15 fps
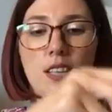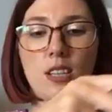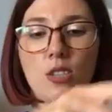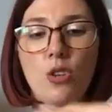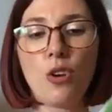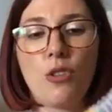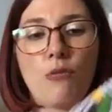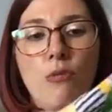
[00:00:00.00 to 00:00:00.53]
has
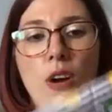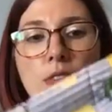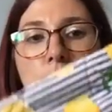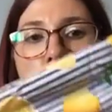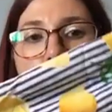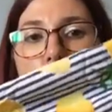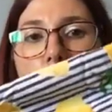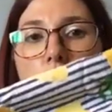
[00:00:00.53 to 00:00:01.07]
got the
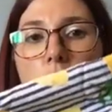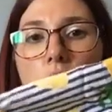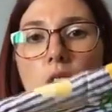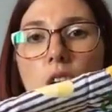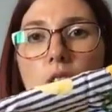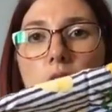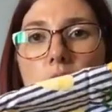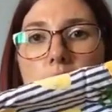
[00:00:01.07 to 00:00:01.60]
ruffle
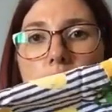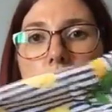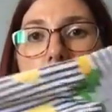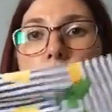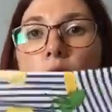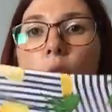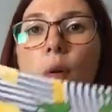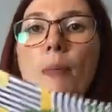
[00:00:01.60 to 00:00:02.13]
on the
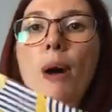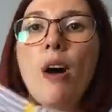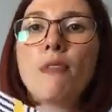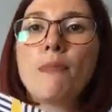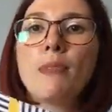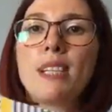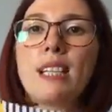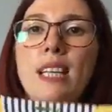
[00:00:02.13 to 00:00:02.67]
sleeve. Oh, apart
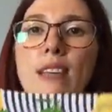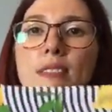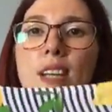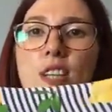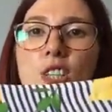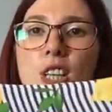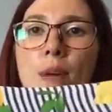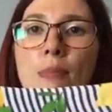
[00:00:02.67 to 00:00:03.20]
from the sleeves,
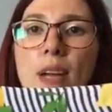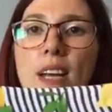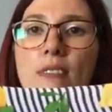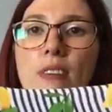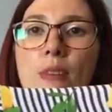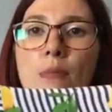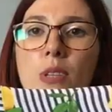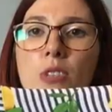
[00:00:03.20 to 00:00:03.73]
actually, I played
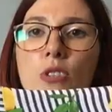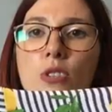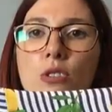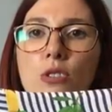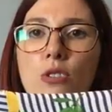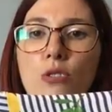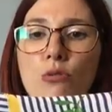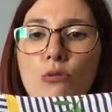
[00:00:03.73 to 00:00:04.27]
around with the
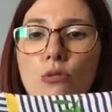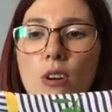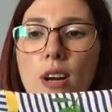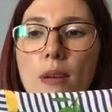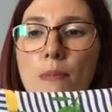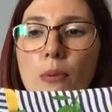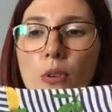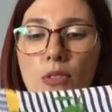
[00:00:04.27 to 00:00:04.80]

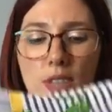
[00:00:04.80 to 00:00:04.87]
stripe on